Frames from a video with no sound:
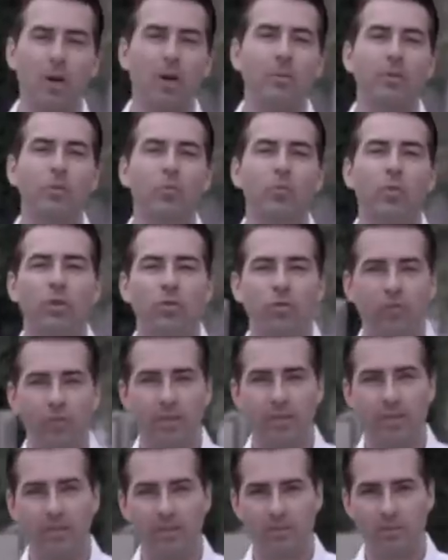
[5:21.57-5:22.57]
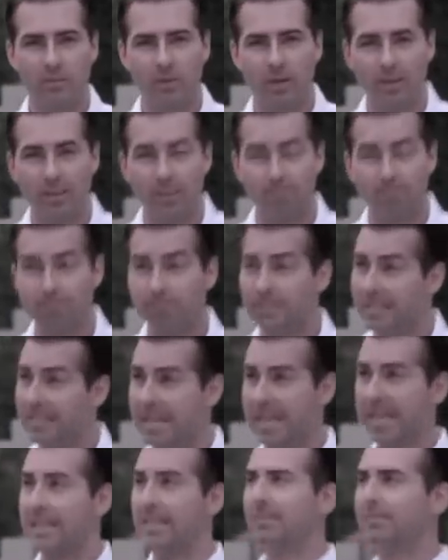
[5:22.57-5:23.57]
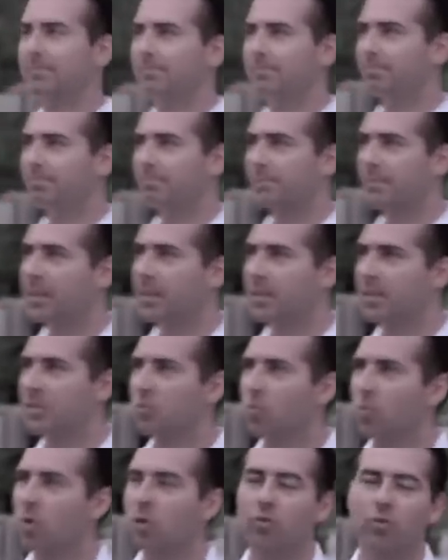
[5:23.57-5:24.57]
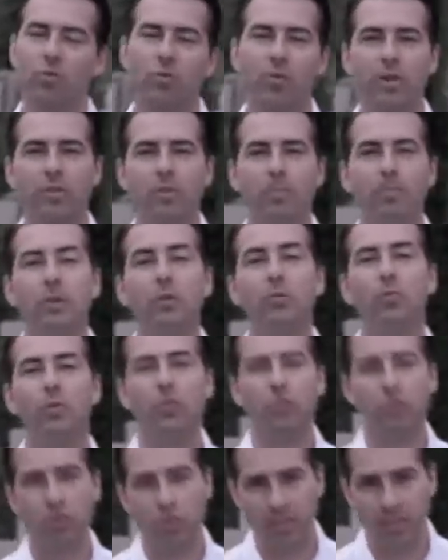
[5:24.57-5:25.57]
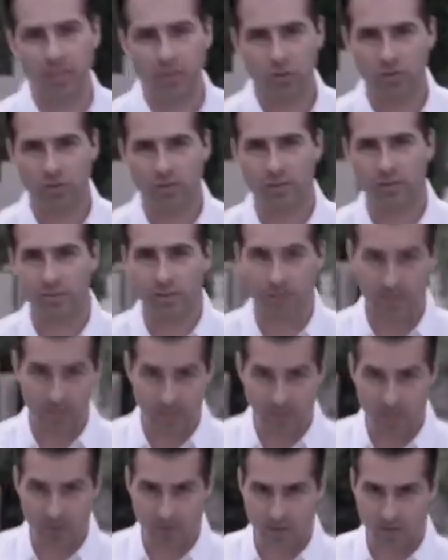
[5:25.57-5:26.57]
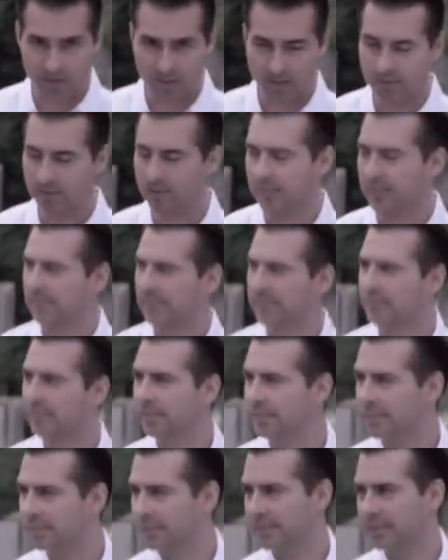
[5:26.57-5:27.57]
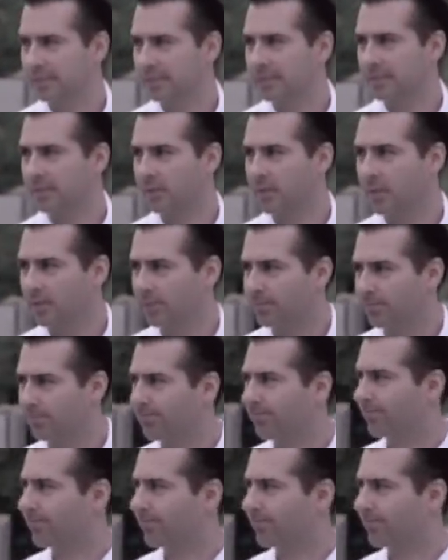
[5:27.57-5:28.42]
probably wondering why Satan is wandering around the mid Wilshire district of Los Angeles. Well,